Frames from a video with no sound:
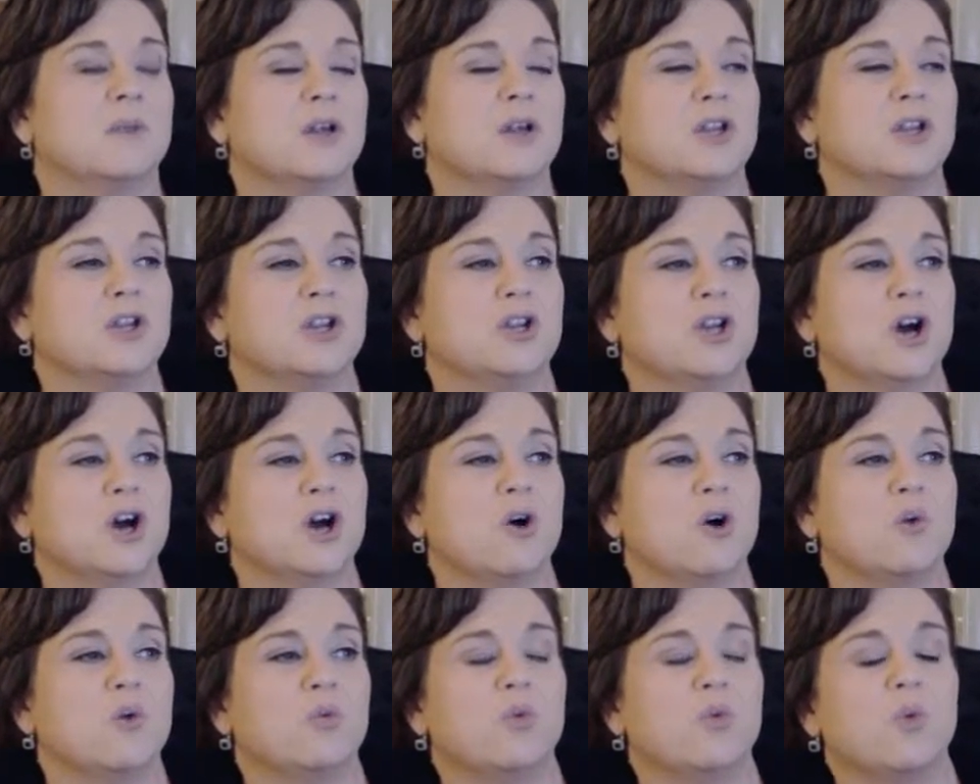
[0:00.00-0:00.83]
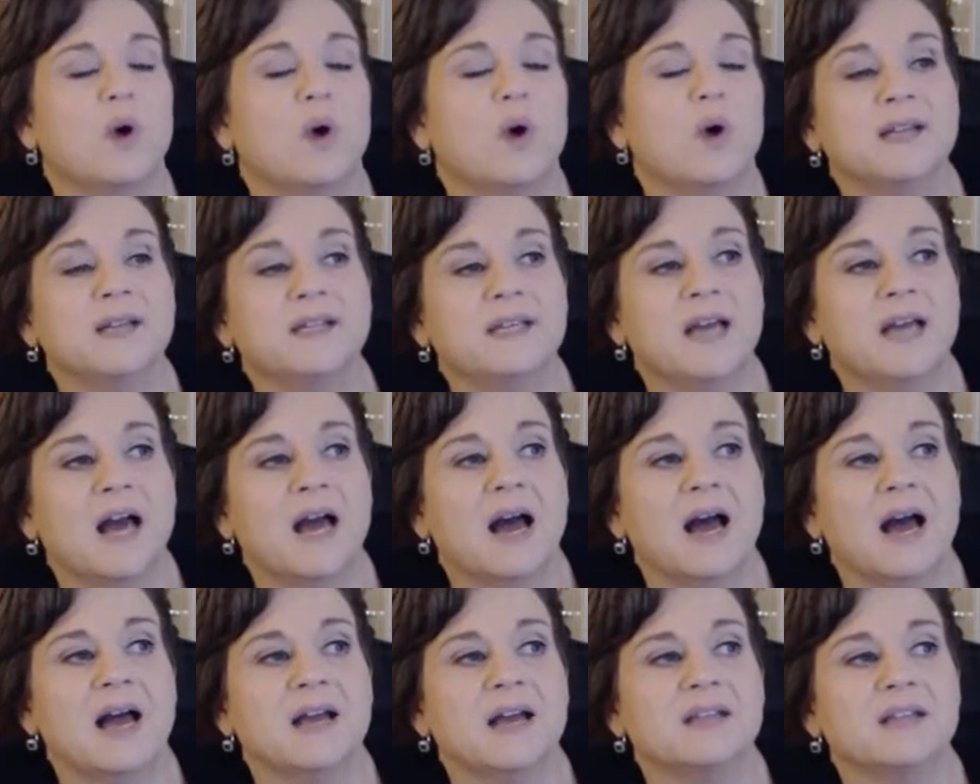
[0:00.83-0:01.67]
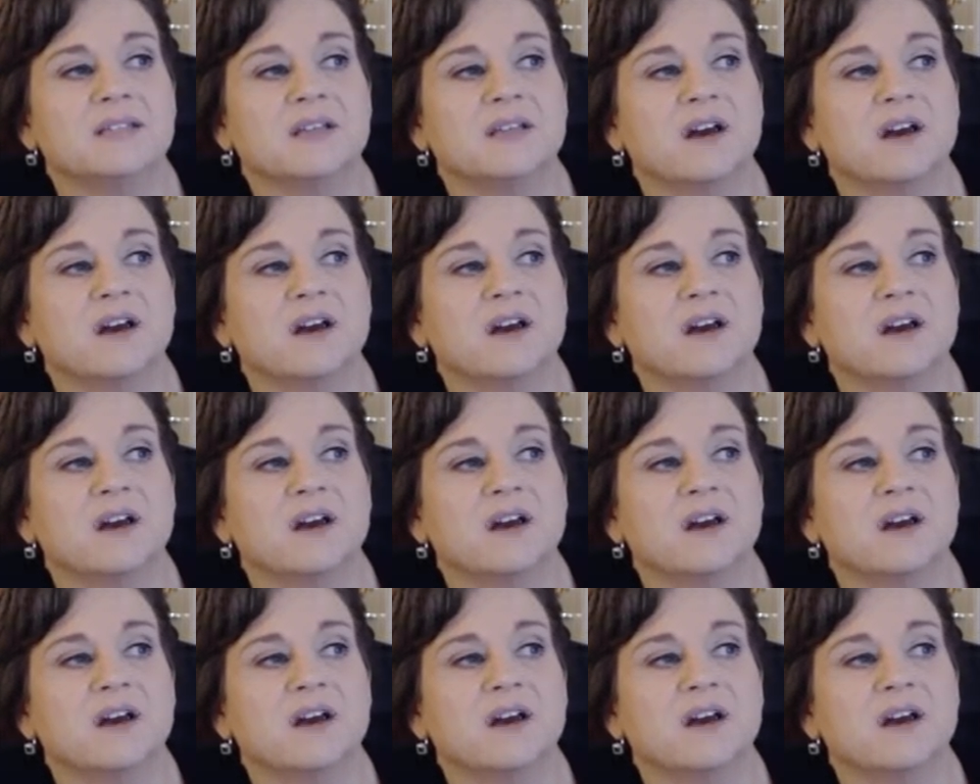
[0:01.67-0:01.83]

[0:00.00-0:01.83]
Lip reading: Know what kind